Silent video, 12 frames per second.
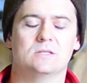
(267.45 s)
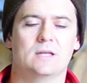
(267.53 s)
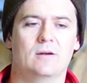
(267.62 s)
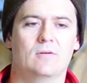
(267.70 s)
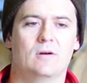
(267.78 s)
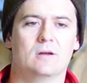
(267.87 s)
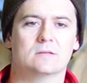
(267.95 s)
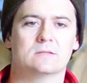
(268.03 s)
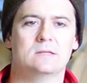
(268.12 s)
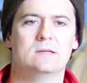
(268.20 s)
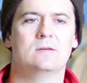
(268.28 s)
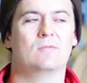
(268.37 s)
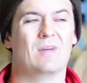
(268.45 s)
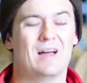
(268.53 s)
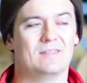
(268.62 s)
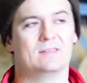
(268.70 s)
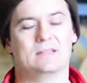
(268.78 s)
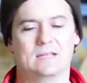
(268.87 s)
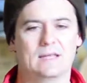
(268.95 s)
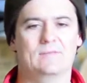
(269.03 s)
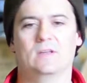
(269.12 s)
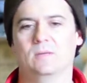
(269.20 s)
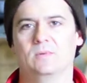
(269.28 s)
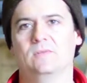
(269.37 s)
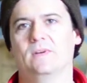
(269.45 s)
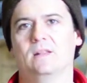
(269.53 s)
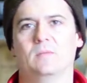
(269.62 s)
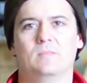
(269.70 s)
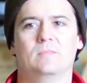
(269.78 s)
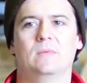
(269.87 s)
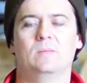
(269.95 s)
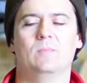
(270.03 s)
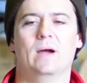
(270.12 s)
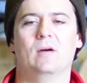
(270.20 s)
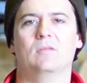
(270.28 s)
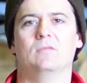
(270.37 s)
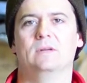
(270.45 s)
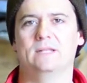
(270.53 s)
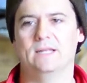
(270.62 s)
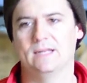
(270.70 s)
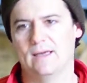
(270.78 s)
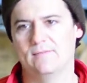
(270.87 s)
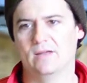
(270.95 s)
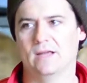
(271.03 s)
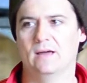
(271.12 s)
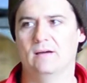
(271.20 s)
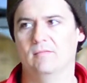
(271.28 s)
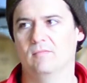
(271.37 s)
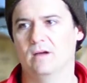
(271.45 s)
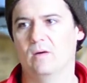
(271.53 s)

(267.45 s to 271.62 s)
arise, rather than leaving them develop in barrel and then having a